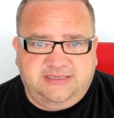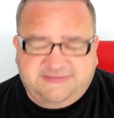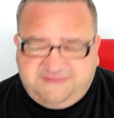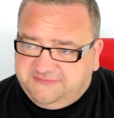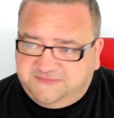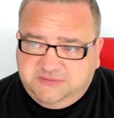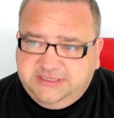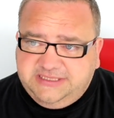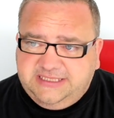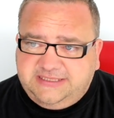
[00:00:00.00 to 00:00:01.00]
I, I
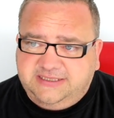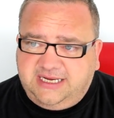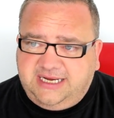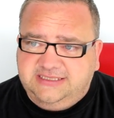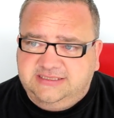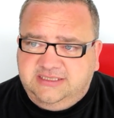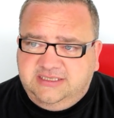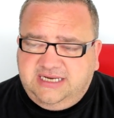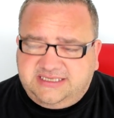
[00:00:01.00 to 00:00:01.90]
fucking did, guys. I